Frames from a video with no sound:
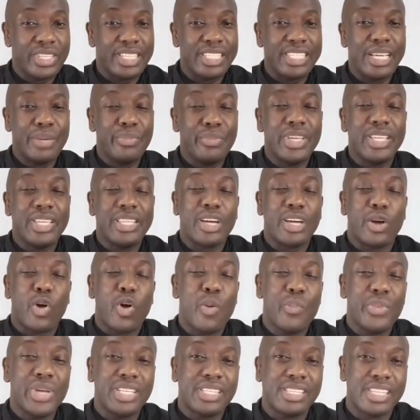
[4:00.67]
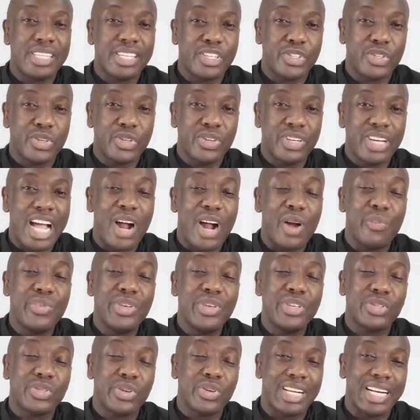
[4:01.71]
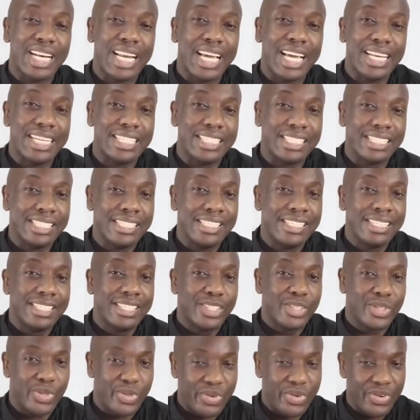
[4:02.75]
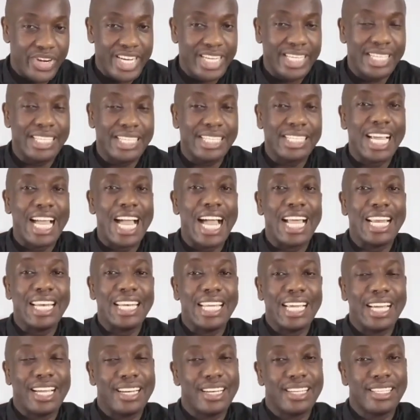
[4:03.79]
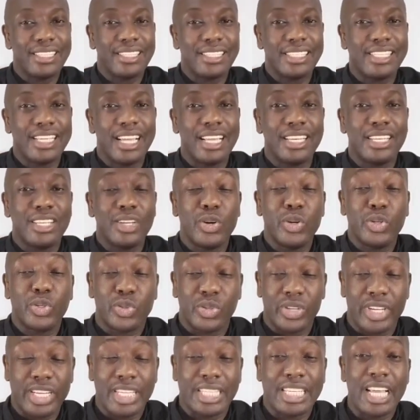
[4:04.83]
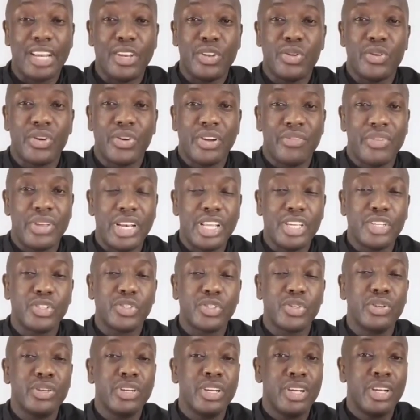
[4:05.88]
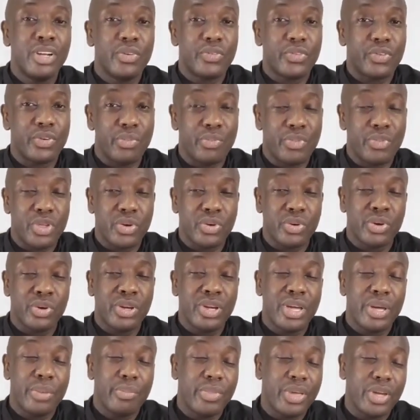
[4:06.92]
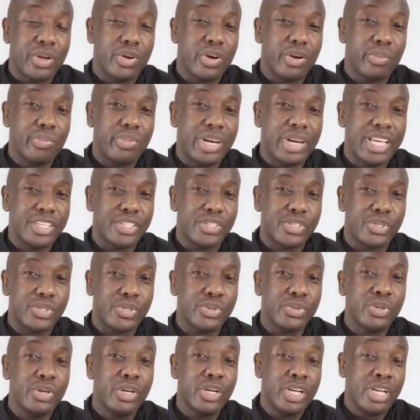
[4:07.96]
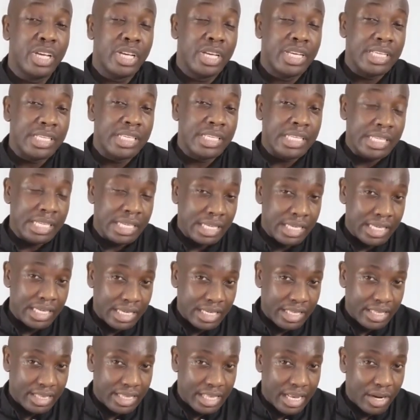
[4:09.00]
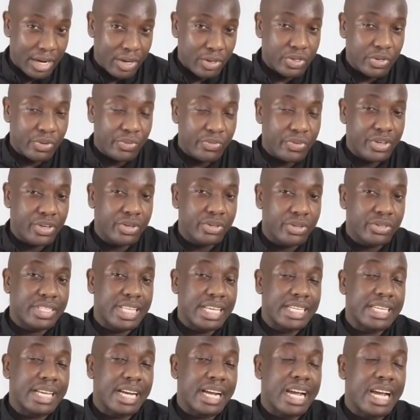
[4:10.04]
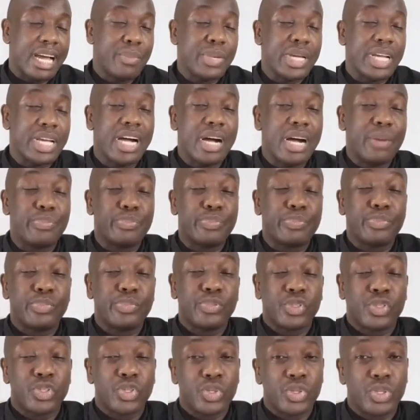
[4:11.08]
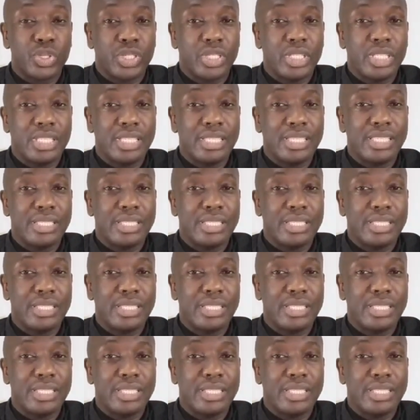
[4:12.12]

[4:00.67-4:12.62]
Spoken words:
Put them in the comment section. I'll be so glad to read and understand or to get a new revelation from you. May God bless you. There are a lot of videos that are coming up soon.